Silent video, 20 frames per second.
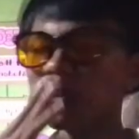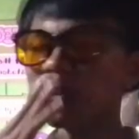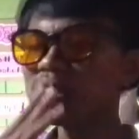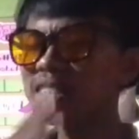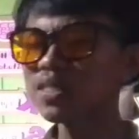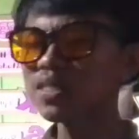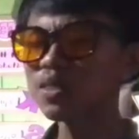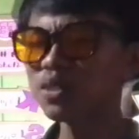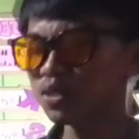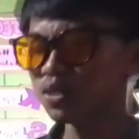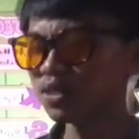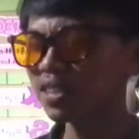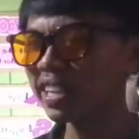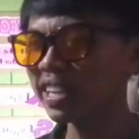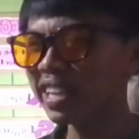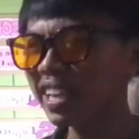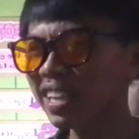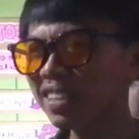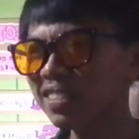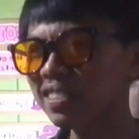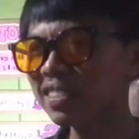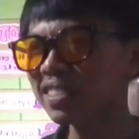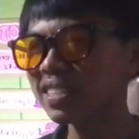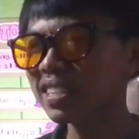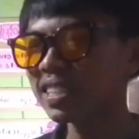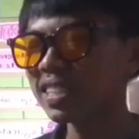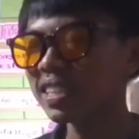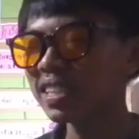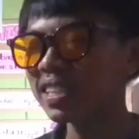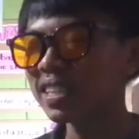What is solution again?
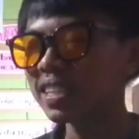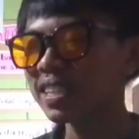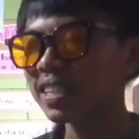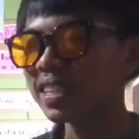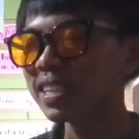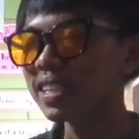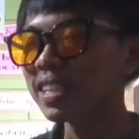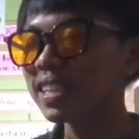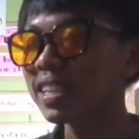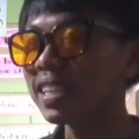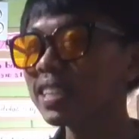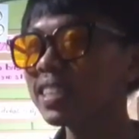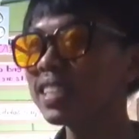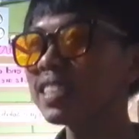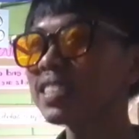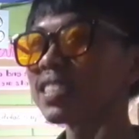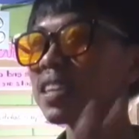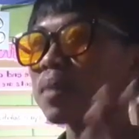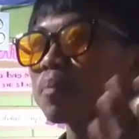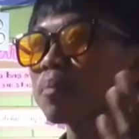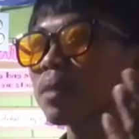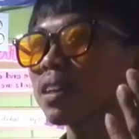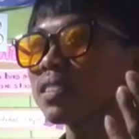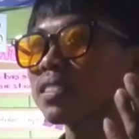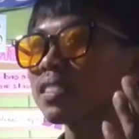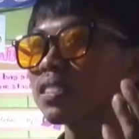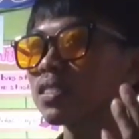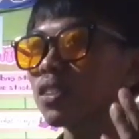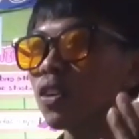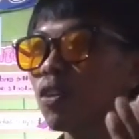It is a
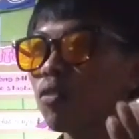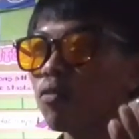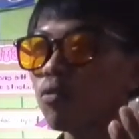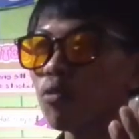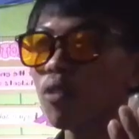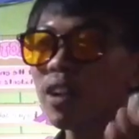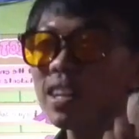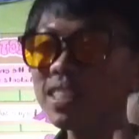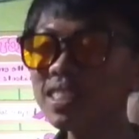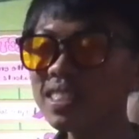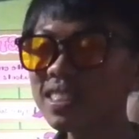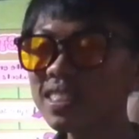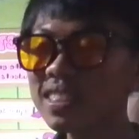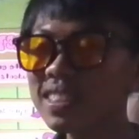process of what?